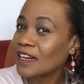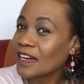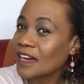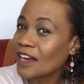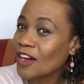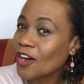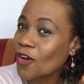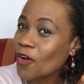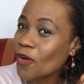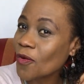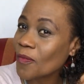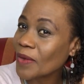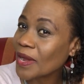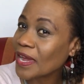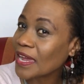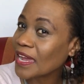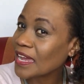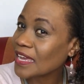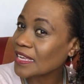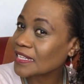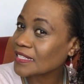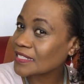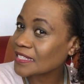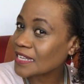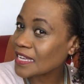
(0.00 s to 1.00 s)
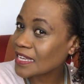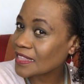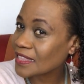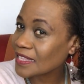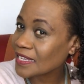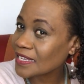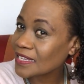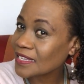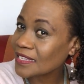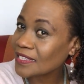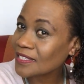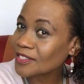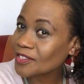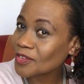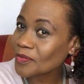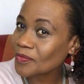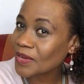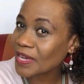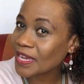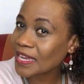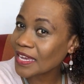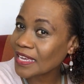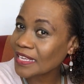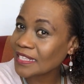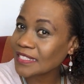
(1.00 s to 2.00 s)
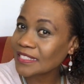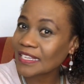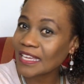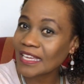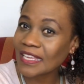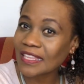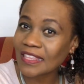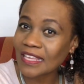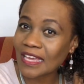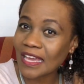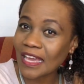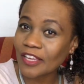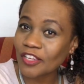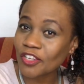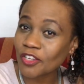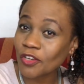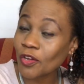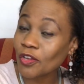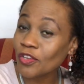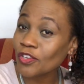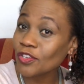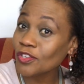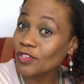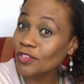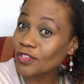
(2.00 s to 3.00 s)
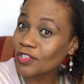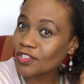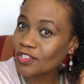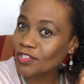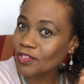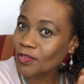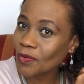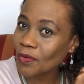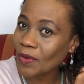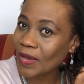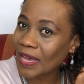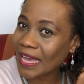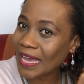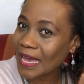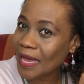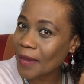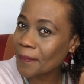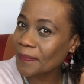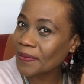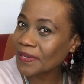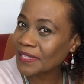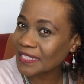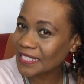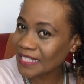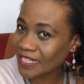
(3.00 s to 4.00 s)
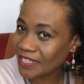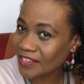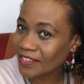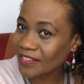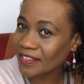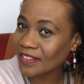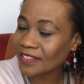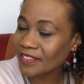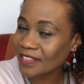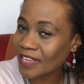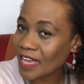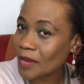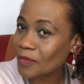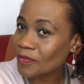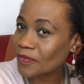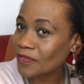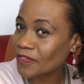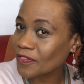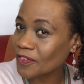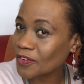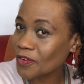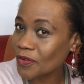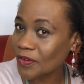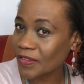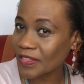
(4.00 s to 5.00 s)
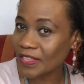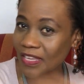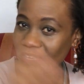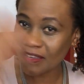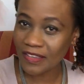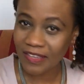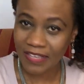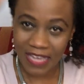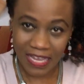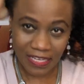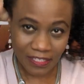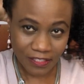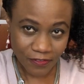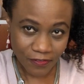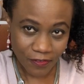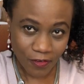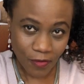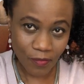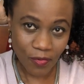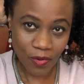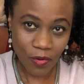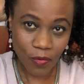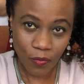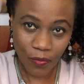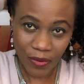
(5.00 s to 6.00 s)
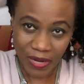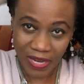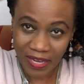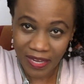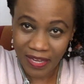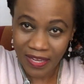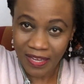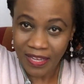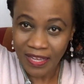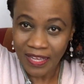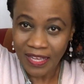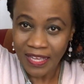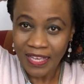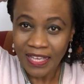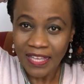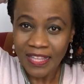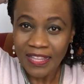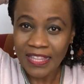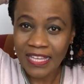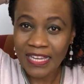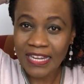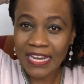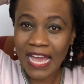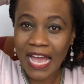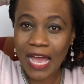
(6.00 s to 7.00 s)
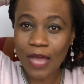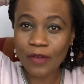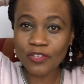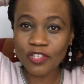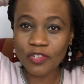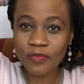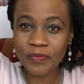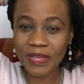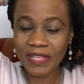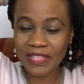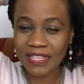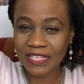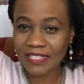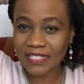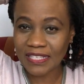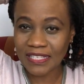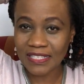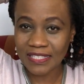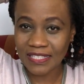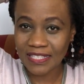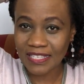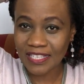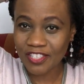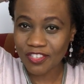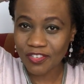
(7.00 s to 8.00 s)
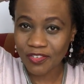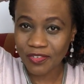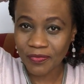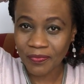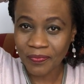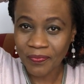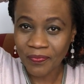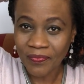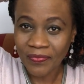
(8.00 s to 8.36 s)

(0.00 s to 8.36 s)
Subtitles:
oh, my hair's like this or my hair's like that, and you got used to a particular type of look that you get from a wig, then how do you make that transition?